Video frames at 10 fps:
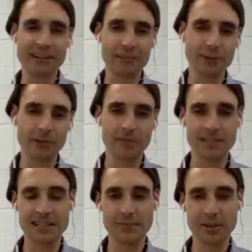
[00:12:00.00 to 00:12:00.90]
world for
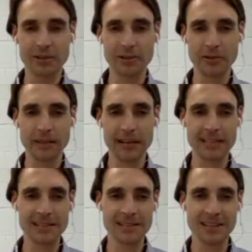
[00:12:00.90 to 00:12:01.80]
someone who
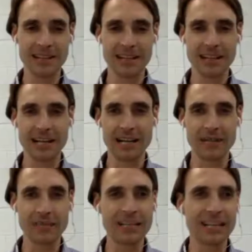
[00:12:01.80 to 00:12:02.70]
has
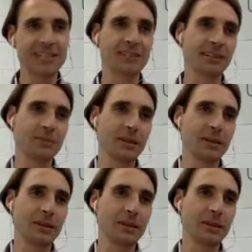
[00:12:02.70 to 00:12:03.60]
potentially
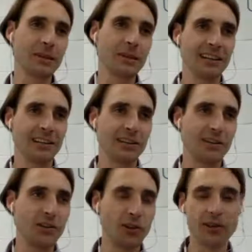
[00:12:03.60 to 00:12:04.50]
been
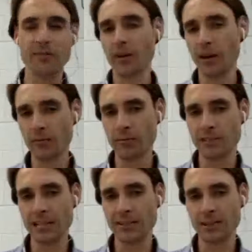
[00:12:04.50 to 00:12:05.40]
not
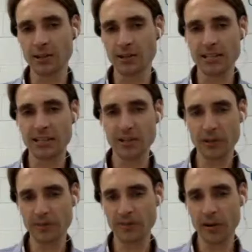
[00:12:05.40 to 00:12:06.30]
involved with technology
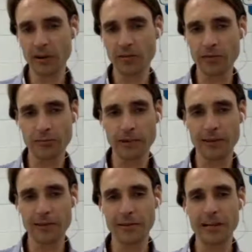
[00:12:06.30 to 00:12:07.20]
and not involved
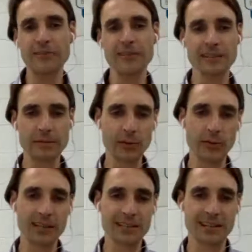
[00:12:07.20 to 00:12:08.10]
with even simple
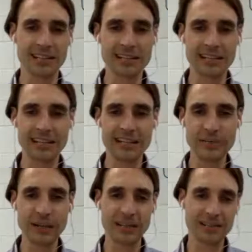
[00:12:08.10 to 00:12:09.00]
things like sending
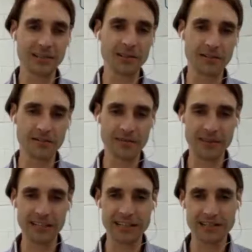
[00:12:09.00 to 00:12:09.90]
emails. A lot of
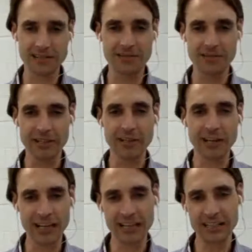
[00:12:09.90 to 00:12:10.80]
these really
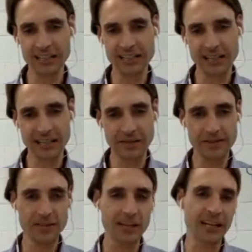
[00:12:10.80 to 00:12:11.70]
high-end
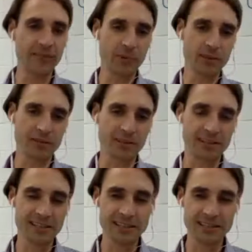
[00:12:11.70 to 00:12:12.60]
executives are going to have personal
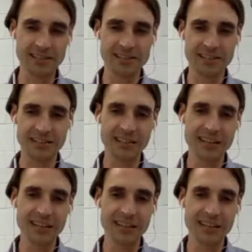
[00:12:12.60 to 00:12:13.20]
assistants and